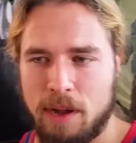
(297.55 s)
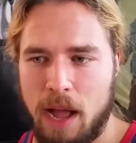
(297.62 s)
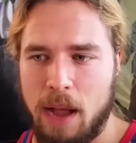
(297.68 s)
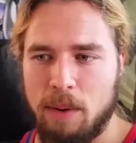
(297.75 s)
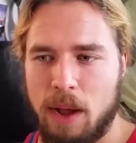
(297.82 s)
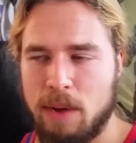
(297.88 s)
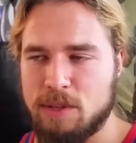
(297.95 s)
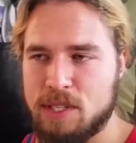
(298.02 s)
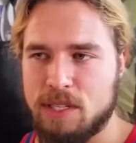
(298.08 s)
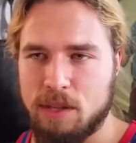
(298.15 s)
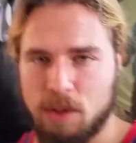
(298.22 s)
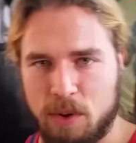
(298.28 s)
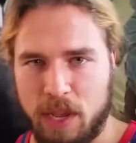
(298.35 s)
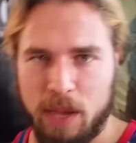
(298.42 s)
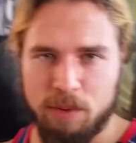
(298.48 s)
I was
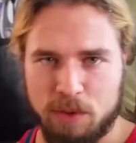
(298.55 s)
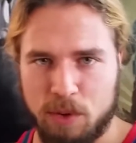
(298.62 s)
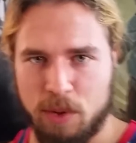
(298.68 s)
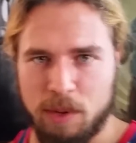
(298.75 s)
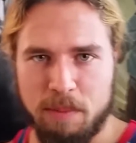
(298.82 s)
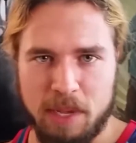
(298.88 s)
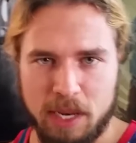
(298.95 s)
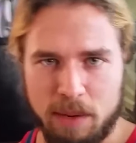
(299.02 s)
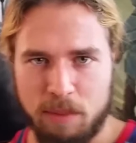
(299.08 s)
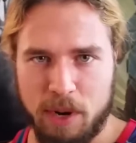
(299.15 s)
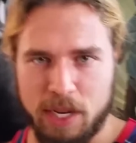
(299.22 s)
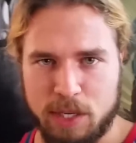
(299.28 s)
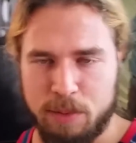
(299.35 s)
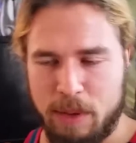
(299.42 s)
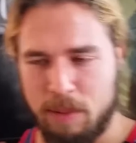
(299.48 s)
still okay with doing a medium
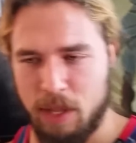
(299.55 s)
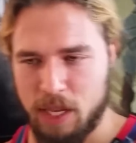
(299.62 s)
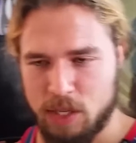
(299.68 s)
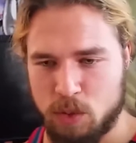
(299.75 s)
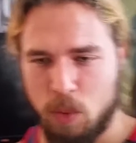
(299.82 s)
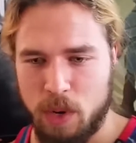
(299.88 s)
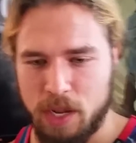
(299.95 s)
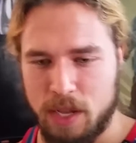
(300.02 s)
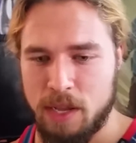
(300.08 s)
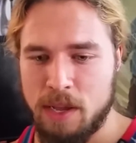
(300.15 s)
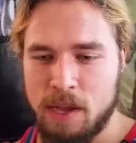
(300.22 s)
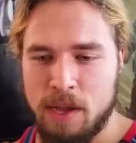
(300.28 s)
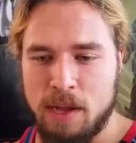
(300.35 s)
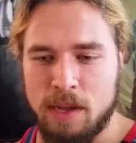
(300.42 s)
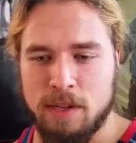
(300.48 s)
range, maybe like 20
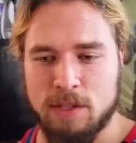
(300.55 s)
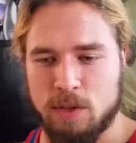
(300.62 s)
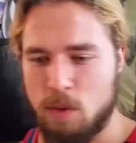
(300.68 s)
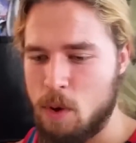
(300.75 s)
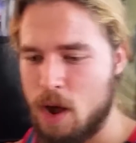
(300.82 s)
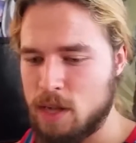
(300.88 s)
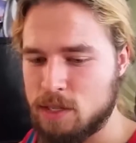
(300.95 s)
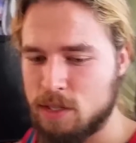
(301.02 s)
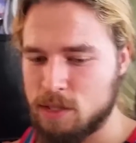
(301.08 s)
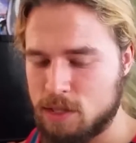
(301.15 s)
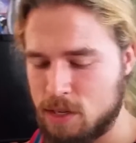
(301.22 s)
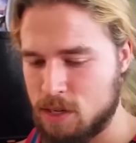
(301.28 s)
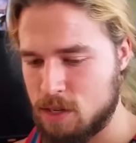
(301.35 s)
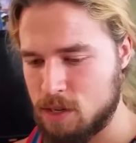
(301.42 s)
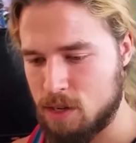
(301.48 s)
squats,
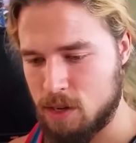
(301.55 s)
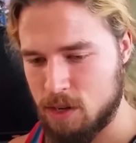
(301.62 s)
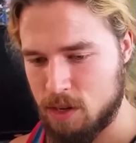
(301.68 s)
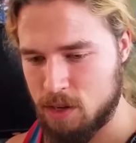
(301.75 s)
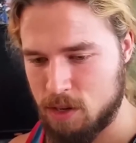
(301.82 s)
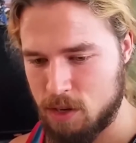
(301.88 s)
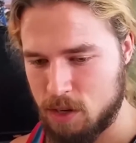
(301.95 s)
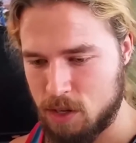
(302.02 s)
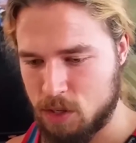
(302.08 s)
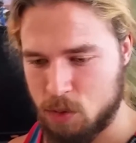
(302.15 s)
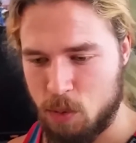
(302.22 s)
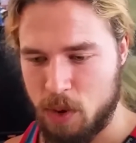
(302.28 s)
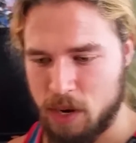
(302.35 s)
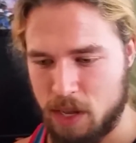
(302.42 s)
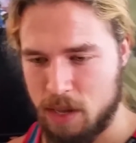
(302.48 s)

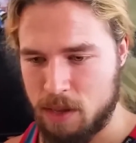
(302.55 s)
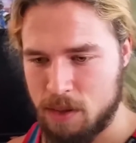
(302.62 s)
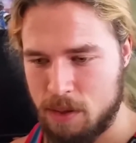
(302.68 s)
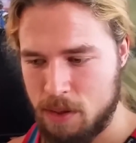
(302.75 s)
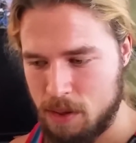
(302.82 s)
20